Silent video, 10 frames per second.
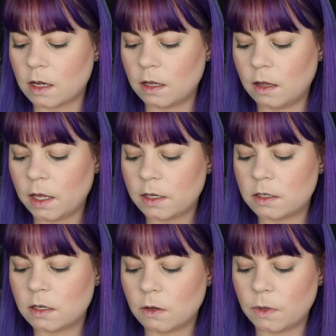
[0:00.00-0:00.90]
I
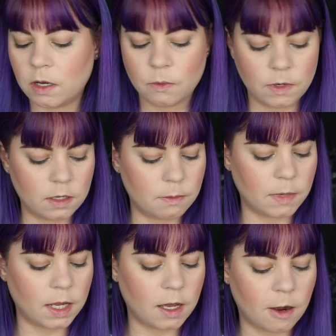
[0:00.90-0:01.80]
like to go in with
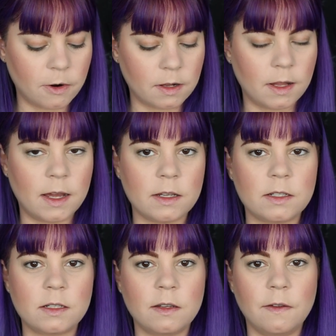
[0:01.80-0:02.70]
my
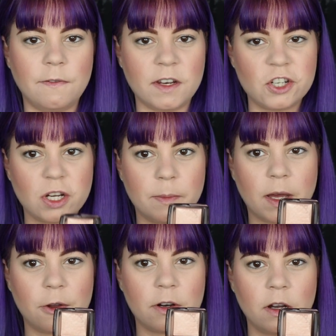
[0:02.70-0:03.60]
Hourglass finishing
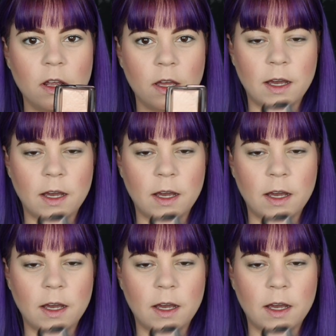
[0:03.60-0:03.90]
powder.